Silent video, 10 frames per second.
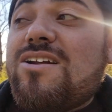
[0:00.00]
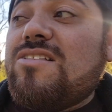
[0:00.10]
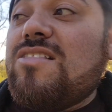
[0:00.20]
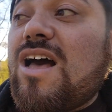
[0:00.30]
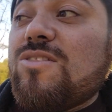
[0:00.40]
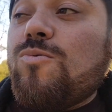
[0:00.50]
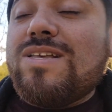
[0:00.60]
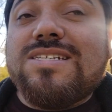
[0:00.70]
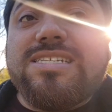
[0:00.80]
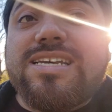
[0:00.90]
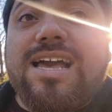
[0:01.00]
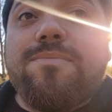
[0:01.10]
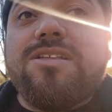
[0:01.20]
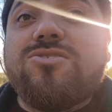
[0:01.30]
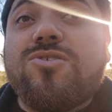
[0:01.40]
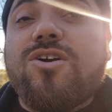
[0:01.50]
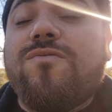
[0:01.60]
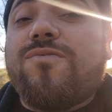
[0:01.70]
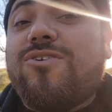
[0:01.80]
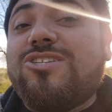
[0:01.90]
are not wasting time into
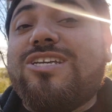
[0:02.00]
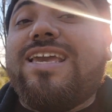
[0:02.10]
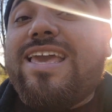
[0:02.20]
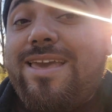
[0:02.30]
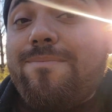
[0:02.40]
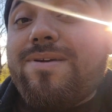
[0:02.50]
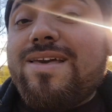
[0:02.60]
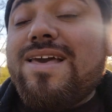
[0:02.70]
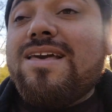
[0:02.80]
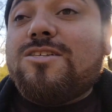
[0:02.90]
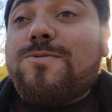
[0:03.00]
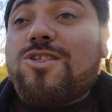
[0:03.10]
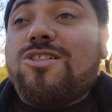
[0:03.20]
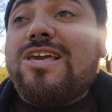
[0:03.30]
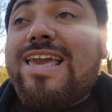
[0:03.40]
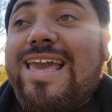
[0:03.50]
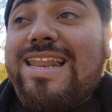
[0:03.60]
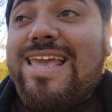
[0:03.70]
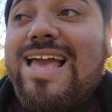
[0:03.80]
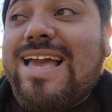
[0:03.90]
confronting him, especially
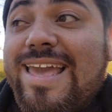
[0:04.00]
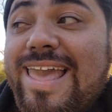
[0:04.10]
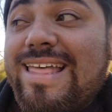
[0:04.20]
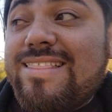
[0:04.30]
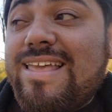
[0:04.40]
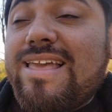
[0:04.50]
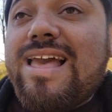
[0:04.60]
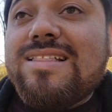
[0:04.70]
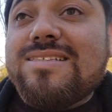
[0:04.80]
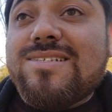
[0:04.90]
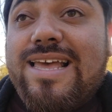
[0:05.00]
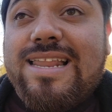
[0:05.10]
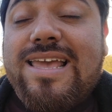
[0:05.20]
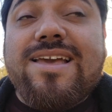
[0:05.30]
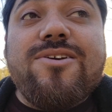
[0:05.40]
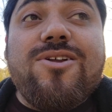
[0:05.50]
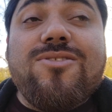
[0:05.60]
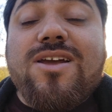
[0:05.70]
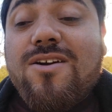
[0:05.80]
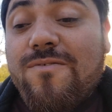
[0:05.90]
Kenya and Candy and Sania. You
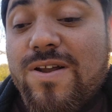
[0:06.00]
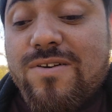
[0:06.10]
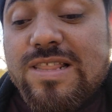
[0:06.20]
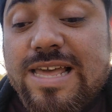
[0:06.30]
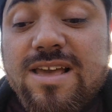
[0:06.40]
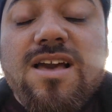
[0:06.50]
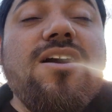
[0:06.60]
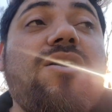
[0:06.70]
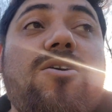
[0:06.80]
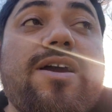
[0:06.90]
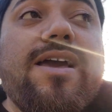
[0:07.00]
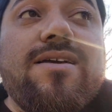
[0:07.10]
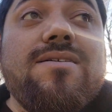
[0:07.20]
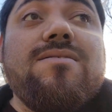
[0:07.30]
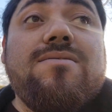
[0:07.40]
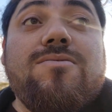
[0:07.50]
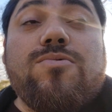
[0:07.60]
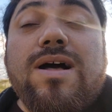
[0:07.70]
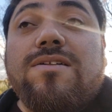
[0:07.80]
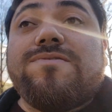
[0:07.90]
know, they are very like, okay,
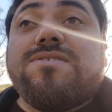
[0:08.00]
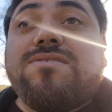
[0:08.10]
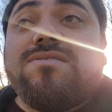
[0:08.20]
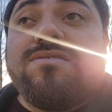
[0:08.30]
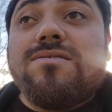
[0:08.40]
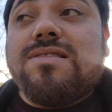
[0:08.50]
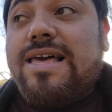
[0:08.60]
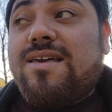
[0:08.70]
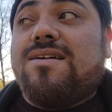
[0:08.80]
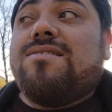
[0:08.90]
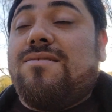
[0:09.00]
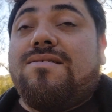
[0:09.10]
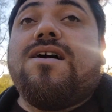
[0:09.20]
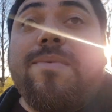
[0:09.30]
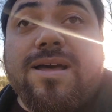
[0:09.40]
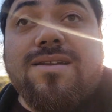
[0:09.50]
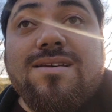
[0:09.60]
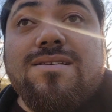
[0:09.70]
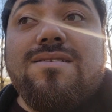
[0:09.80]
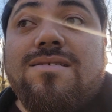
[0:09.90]
Ralphs, like, come on,
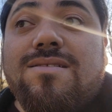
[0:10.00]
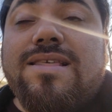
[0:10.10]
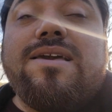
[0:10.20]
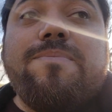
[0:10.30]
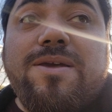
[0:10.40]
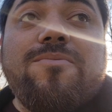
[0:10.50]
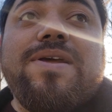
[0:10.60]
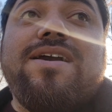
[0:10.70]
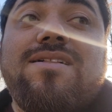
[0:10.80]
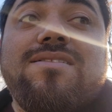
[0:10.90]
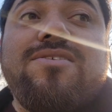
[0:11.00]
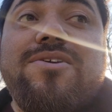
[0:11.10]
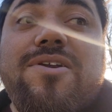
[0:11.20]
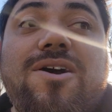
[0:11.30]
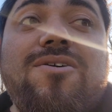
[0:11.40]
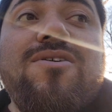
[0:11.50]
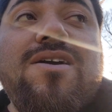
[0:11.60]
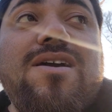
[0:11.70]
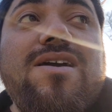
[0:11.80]
like, be real, you know?